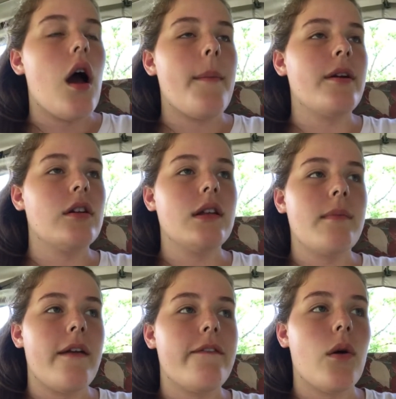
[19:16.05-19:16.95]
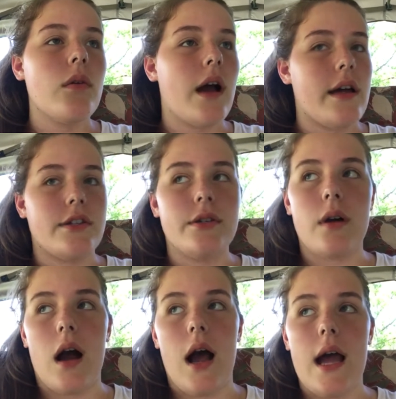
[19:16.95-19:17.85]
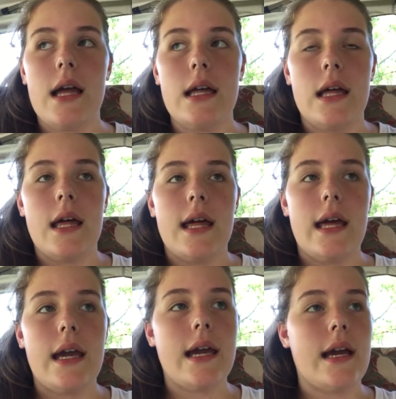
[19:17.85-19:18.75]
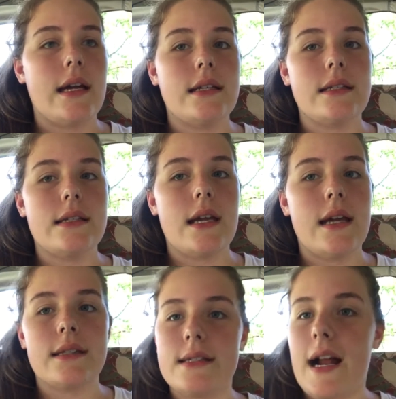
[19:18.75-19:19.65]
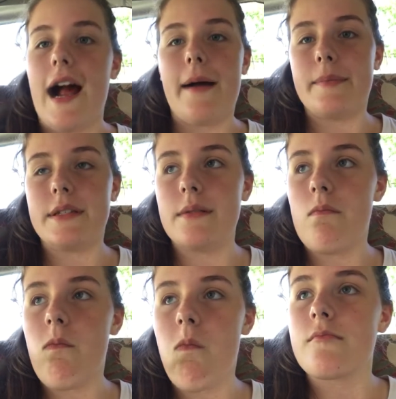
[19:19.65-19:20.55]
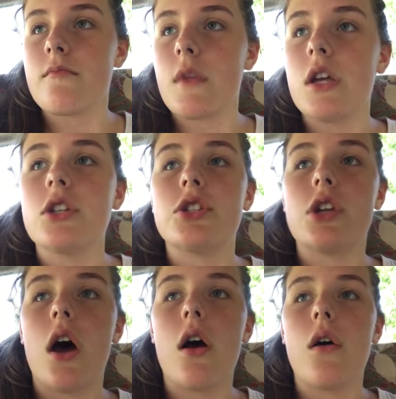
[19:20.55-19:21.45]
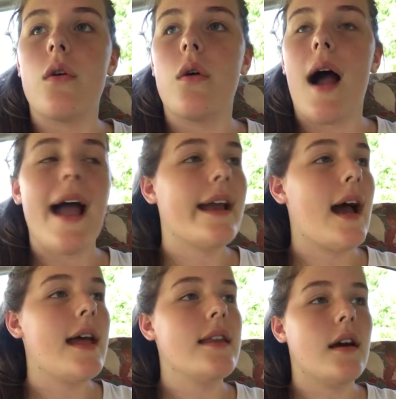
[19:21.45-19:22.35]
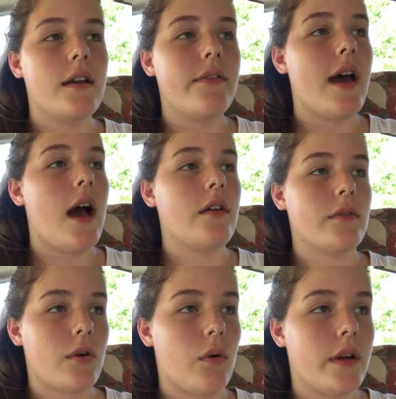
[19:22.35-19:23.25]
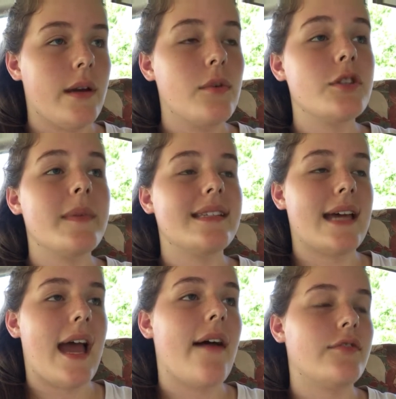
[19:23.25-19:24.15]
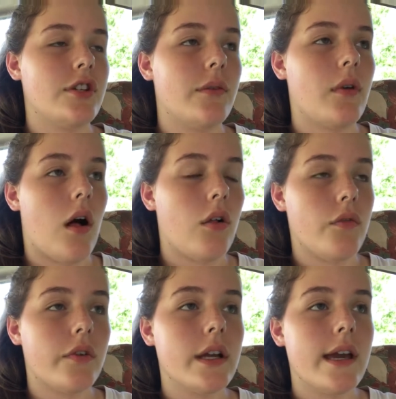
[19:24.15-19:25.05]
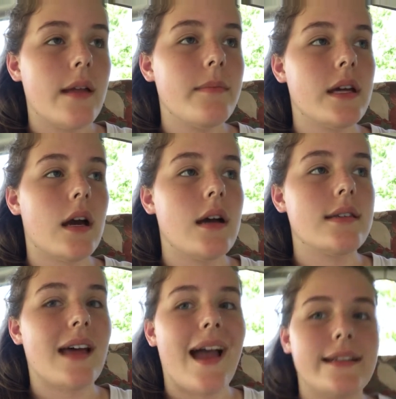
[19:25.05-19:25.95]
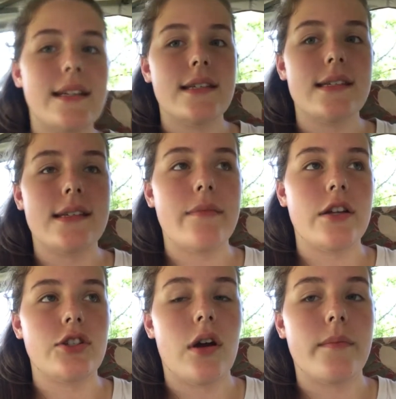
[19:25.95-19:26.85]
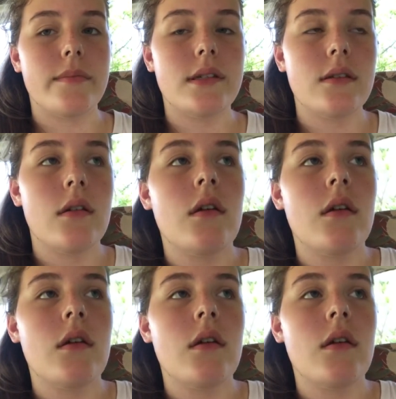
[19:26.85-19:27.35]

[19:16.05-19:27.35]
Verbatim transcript: apparently my phone got too hot and it stopped. So I got none of that on recording, which means I have to do it all over again because I need to see my jumps.